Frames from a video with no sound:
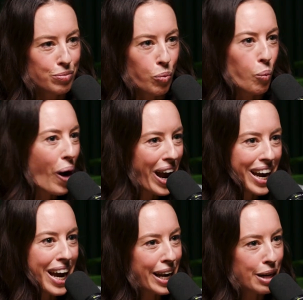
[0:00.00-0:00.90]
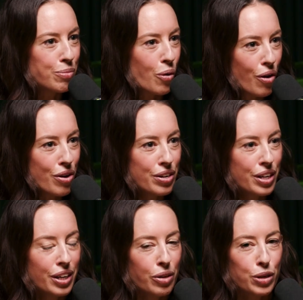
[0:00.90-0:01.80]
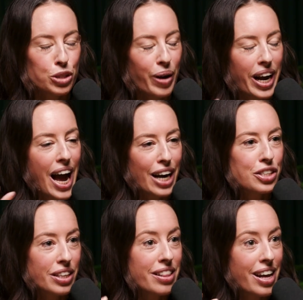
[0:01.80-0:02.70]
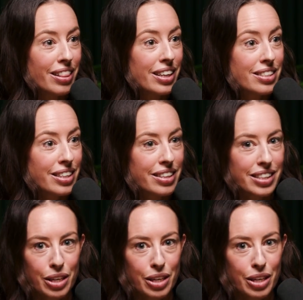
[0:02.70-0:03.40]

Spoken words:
way anymore, which when I actually then listened,